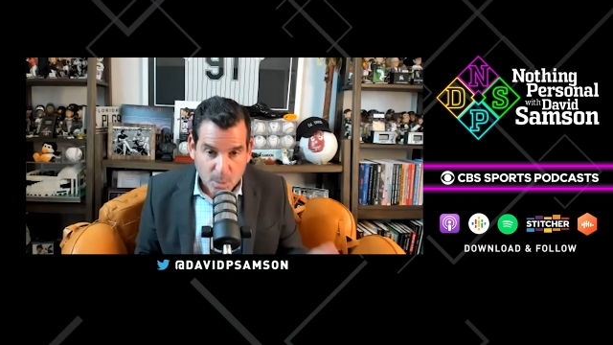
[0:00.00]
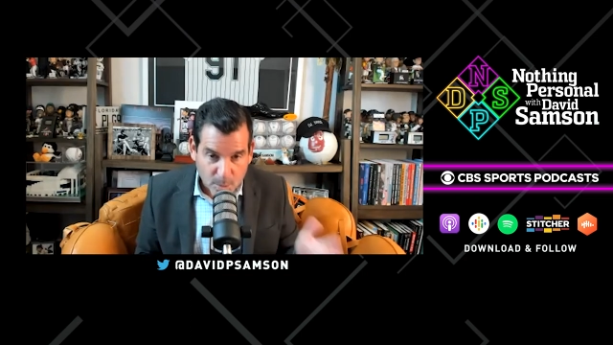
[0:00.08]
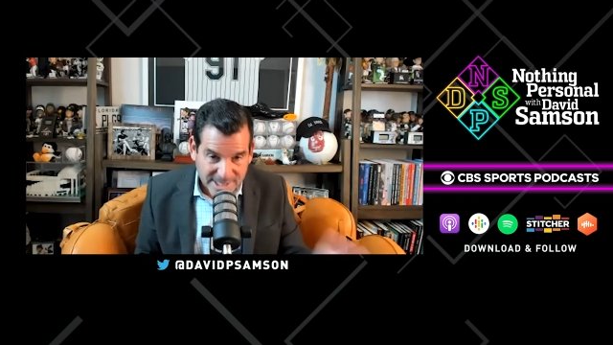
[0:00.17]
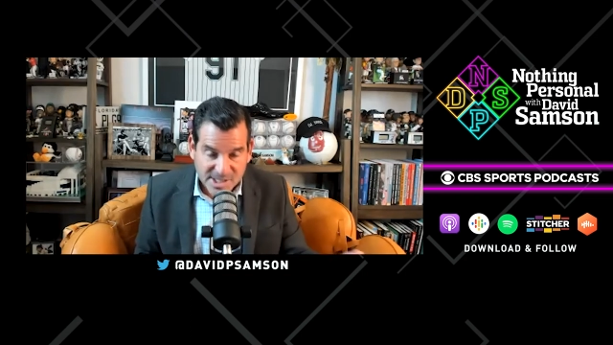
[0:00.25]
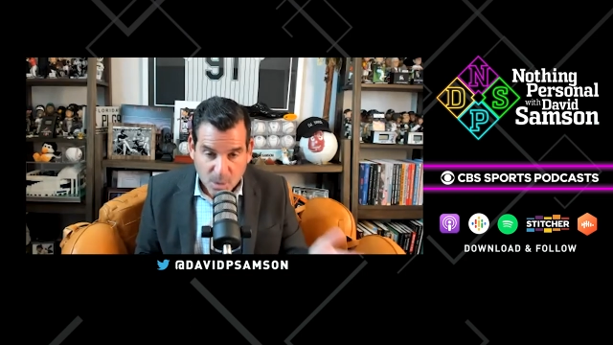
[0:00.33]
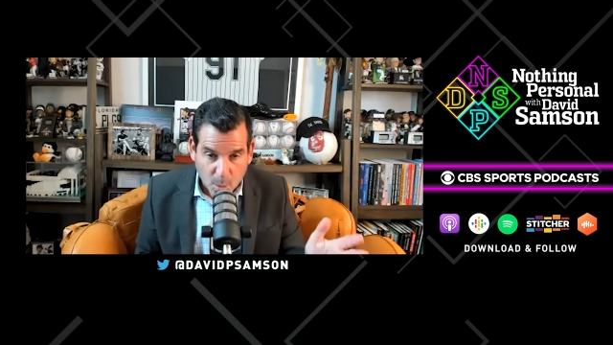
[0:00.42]

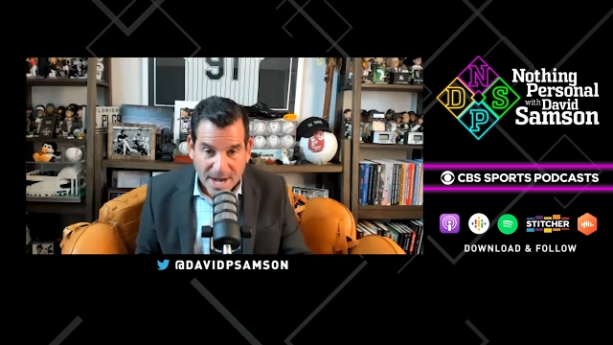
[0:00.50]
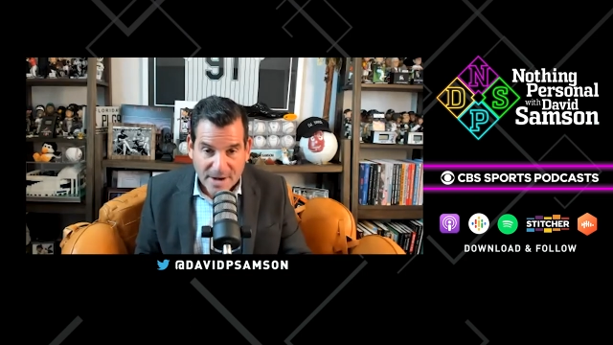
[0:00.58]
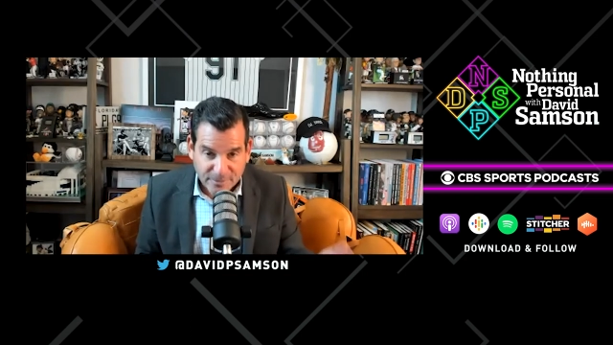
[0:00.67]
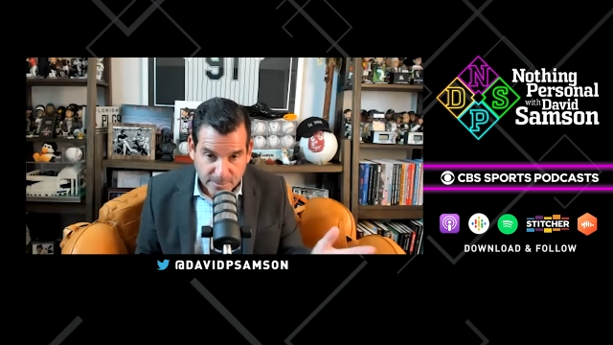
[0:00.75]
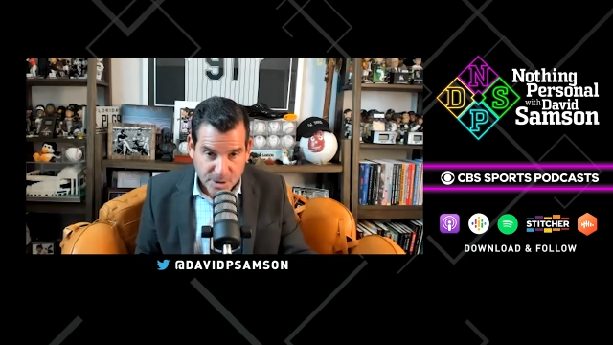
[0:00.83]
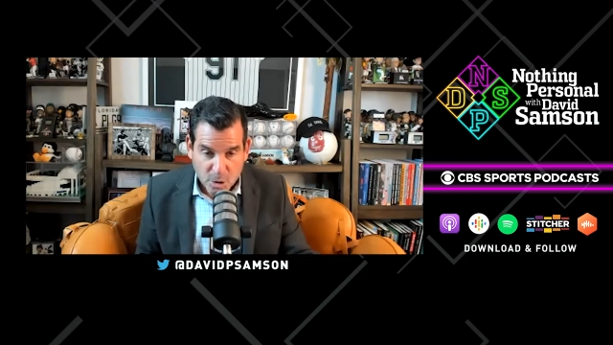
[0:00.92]
risk away
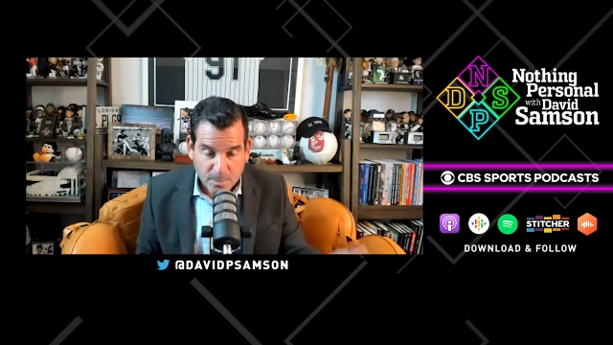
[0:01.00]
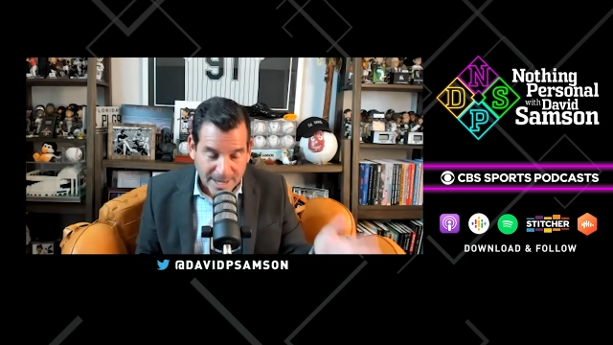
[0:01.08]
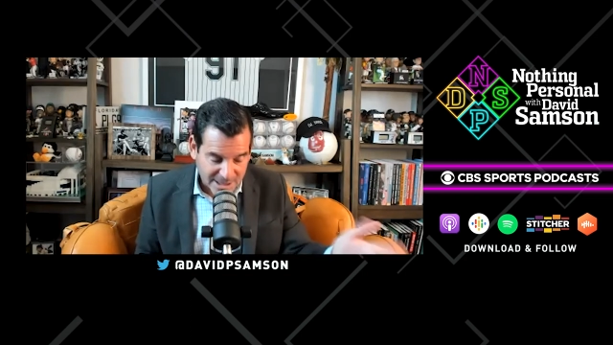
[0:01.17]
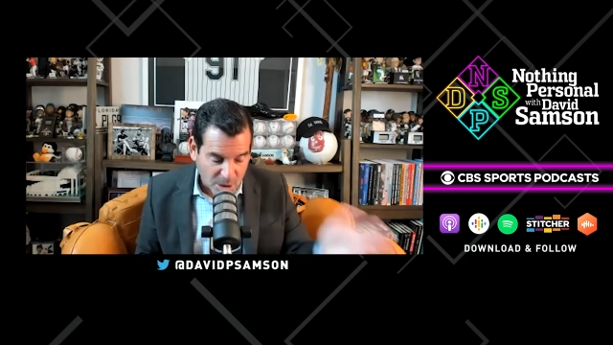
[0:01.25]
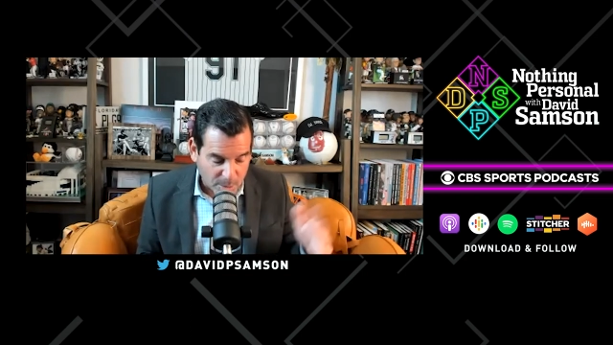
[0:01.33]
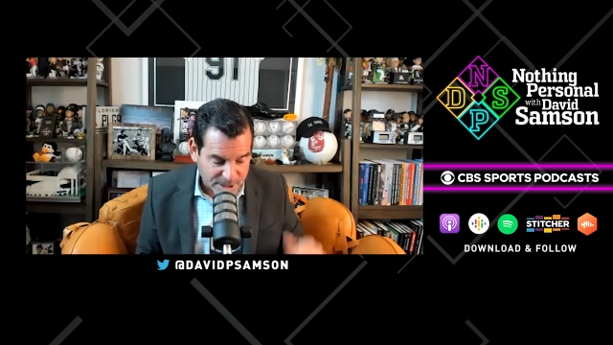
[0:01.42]
from you by
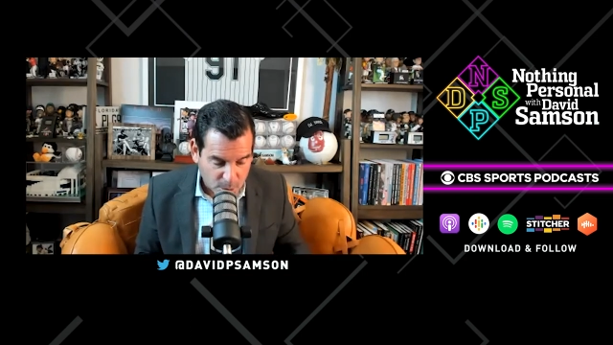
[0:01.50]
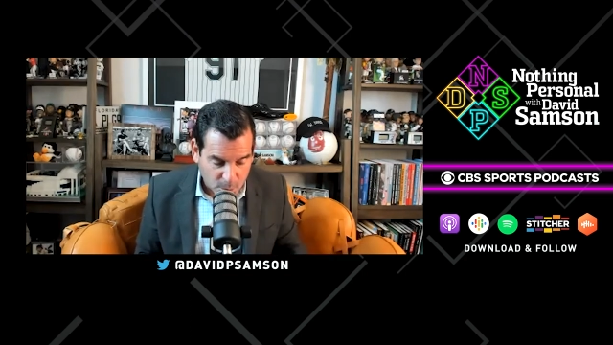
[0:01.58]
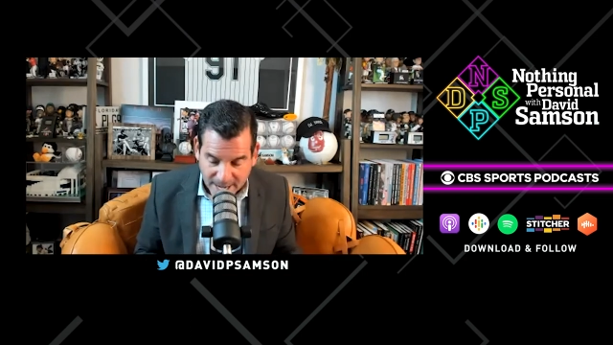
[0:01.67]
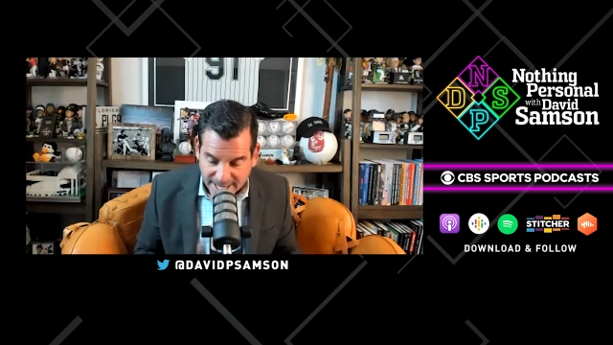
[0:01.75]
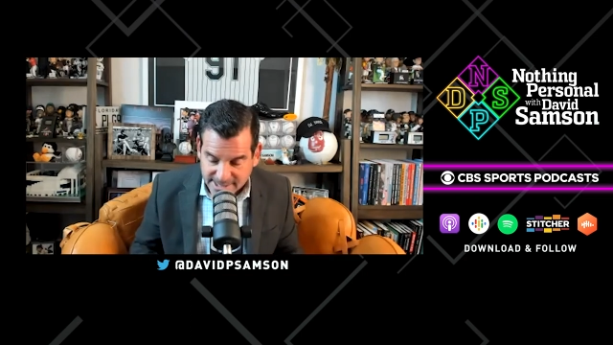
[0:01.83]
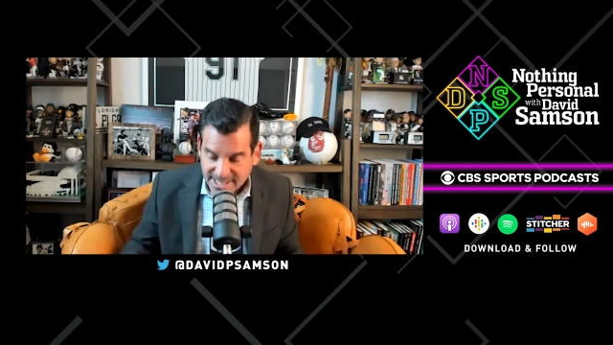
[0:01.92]
lowering your
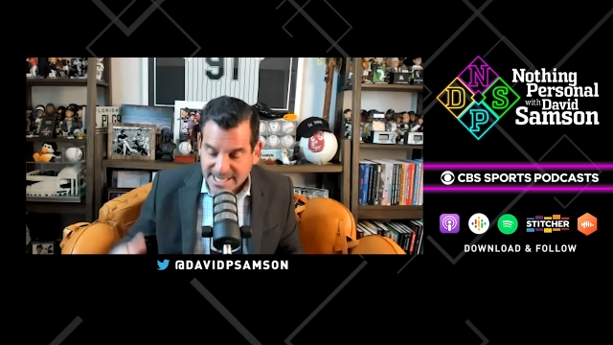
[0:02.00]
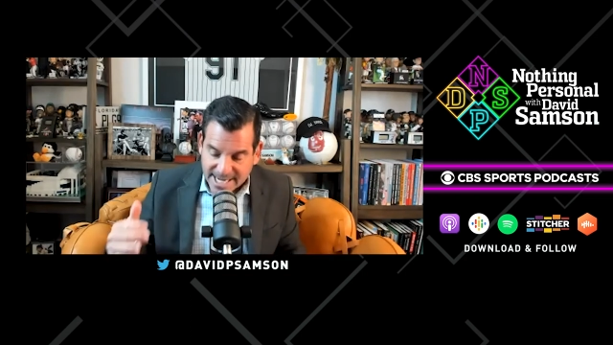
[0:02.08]
rent